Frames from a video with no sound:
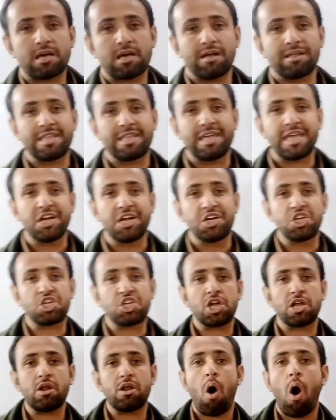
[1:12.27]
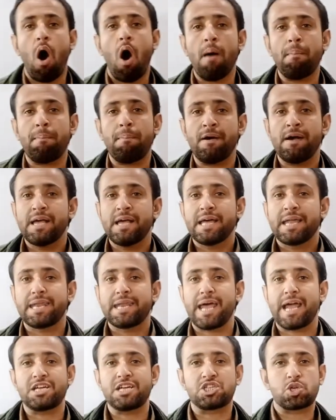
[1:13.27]
the addition of
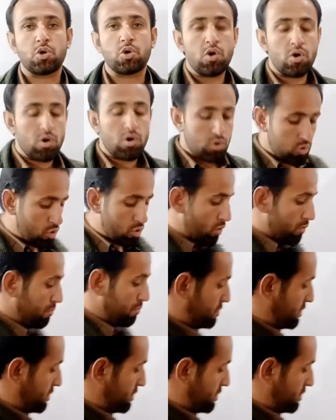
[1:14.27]
nitro group.